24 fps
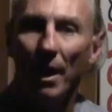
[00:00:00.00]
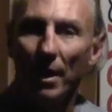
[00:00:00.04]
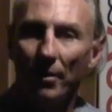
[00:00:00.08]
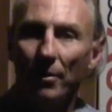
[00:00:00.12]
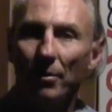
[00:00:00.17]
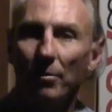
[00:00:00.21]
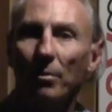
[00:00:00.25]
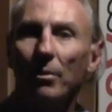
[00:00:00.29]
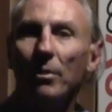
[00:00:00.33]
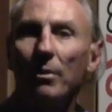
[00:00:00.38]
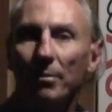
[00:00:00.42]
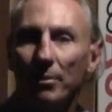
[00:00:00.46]
And
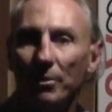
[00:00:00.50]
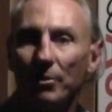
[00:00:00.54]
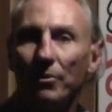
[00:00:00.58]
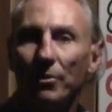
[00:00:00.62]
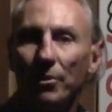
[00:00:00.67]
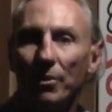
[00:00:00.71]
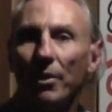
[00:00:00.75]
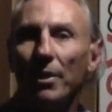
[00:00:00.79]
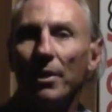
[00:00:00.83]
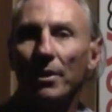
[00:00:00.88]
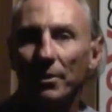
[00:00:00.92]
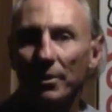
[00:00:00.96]
the room is
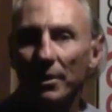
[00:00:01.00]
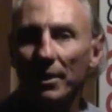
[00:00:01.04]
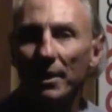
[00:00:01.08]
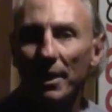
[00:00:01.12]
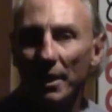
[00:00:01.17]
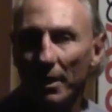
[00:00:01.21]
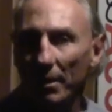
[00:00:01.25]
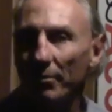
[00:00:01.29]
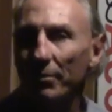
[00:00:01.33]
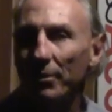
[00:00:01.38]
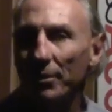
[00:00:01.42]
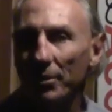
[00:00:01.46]
going to
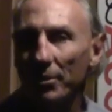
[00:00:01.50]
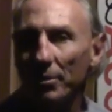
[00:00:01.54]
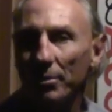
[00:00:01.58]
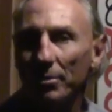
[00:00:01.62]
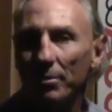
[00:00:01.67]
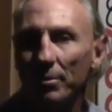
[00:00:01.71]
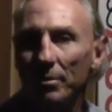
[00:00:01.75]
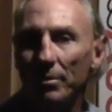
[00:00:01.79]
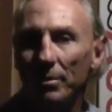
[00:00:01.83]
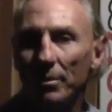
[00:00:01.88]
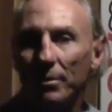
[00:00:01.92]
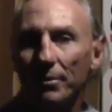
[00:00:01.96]
give
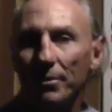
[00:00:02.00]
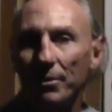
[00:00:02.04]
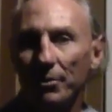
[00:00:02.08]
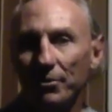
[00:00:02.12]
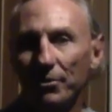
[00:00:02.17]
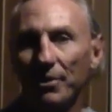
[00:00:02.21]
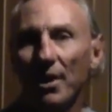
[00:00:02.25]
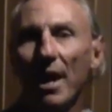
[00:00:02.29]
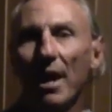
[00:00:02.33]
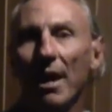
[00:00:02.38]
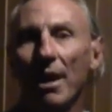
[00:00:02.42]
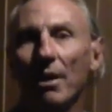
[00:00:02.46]
you the
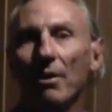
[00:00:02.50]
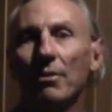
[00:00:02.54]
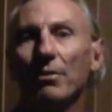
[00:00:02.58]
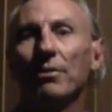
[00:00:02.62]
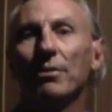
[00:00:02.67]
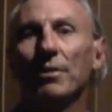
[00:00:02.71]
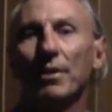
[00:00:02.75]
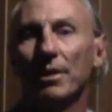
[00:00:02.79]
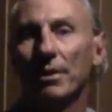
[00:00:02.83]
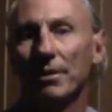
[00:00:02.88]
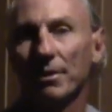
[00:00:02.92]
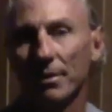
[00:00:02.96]

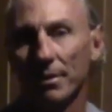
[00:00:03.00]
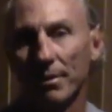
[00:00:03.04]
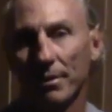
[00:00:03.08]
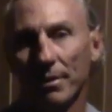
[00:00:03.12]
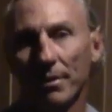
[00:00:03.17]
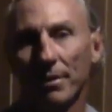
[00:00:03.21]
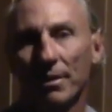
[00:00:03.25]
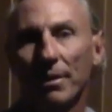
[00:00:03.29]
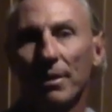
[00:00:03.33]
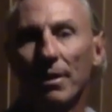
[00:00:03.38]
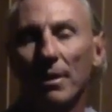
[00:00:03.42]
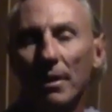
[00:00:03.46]
sound that
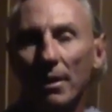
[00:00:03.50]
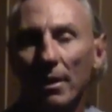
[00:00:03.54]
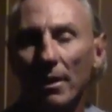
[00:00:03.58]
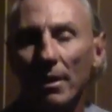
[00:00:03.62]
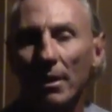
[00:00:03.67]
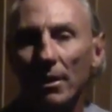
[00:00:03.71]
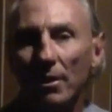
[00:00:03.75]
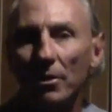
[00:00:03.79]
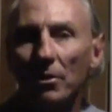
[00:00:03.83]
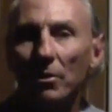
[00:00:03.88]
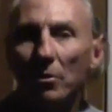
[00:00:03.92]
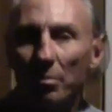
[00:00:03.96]

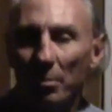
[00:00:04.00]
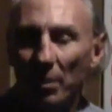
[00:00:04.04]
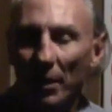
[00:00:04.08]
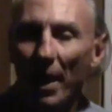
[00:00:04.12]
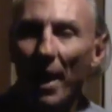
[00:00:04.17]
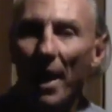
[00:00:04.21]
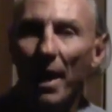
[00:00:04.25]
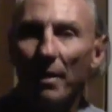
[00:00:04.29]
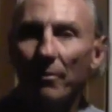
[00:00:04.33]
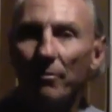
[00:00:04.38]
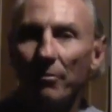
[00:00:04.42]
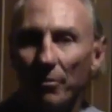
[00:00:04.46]
you
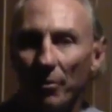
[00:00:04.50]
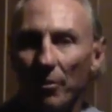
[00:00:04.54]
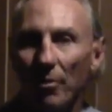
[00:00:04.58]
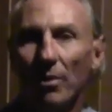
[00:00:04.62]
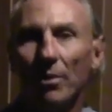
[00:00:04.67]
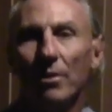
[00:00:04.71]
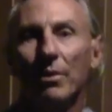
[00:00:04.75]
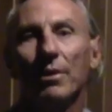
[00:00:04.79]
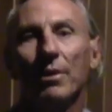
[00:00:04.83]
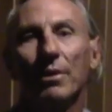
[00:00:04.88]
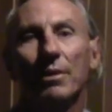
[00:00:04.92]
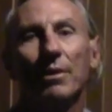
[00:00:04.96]
plan
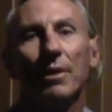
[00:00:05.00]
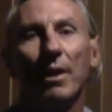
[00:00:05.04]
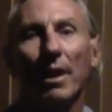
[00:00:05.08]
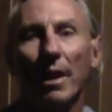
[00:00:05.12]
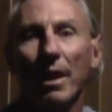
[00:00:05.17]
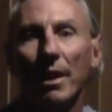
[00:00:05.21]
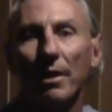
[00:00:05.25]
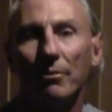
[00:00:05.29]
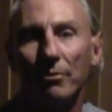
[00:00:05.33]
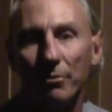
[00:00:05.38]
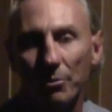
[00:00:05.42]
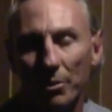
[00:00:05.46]
for and,
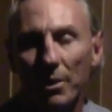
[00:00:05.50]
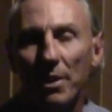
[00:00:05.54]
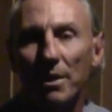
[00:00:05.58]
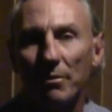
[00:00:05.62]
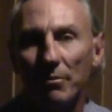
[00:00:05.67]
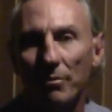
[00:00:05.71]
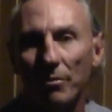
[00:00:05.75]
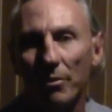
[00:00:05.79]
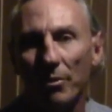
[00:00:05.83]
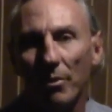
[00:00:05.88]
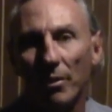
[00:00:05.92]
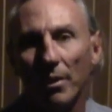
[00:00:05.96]
and treat
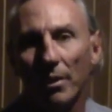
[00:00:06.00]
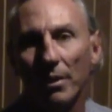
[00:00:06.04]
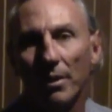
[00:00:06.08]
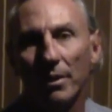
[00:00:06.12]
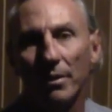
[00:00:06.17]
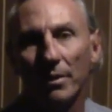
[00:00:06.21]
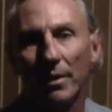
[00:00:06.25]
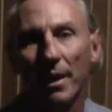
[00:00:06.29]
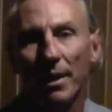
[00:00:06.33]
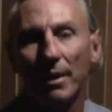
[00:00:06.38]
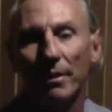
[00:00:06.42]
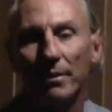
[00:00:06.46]
for.
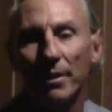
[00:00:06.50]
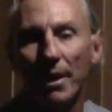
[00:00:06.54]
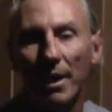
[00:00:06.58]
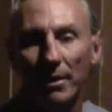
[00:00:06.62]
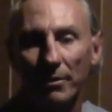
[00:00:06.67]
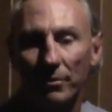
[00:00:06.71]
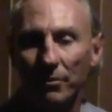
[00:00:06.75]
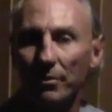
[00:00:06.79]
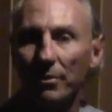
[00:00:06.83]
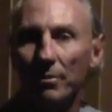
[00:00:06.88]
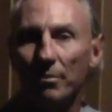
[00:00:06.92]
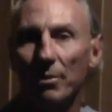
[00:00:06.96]
And that,
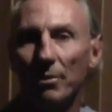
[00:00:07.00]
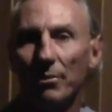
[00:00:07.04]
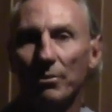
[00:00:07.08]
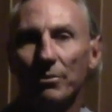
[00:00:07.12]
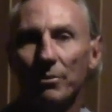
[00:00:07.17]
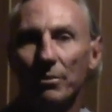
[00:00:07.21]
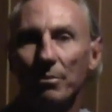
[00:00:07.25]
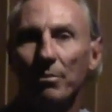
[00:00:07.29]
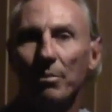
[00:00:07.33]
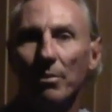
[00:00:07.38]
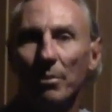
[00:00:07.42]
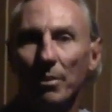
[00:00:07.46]
that's the most
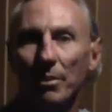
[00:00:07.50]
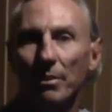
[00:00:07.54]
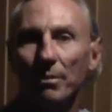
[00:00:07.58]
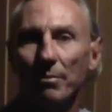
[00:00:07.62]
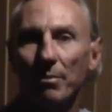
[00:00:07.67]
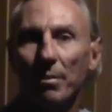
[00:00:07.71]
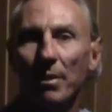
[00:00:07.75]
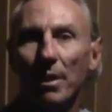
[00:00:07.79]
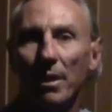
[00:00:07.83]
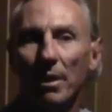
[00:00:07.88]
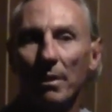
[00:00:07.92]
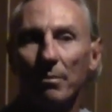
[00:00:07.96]

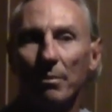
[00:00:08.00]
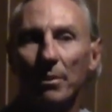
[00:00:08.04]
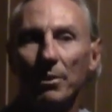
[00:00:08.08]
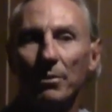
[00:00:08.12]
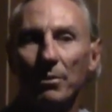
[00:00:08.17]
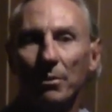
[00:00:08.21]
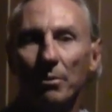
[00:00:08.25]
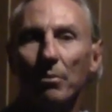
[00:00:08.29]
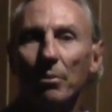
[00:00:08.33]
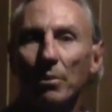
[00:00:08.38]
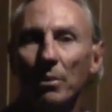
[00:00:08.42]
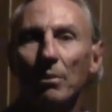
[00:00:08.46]
important part. But
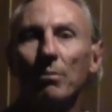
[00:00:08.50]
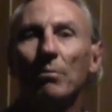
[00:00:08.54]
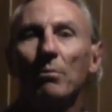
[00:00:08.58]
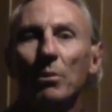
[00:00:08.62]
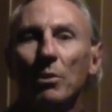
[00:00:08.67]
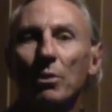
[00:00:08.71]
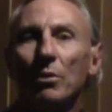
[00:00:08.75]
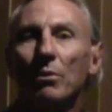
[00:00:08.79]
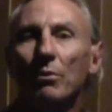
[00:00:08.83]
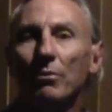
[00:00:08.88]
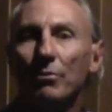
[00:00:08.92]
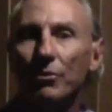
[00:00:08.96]
the room
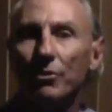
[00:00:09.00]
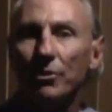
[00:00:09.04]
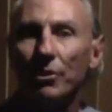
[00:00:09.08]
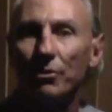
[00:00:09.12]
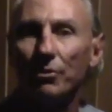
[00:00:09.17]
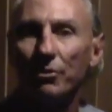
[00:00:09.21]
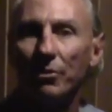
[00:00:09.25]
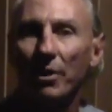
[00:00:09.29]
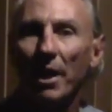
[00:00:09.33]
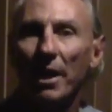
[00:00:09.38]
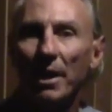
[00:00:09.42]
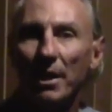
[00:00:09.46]
moves
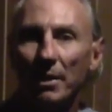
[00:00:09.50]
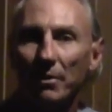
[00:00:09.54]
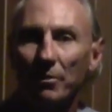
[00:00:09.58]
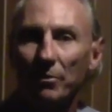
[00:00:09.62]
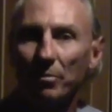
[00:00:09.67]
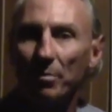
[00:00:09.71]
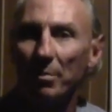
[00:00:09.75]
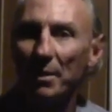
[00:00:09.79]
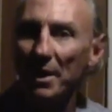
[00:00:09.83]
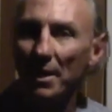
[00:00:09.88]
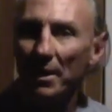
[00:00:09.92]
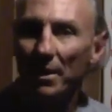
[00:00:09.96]
just like a
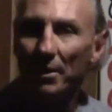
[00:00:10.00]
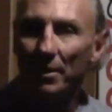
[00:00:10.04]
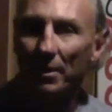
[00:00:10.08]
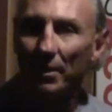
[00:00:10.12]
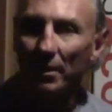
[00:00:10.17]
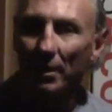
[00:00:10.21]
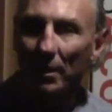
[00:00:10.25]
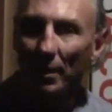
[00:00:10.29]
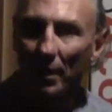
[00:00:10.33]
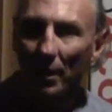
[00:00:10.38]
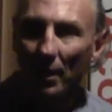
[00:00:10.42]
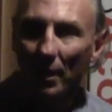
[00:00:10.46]

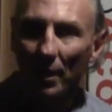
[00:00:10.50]
speaker.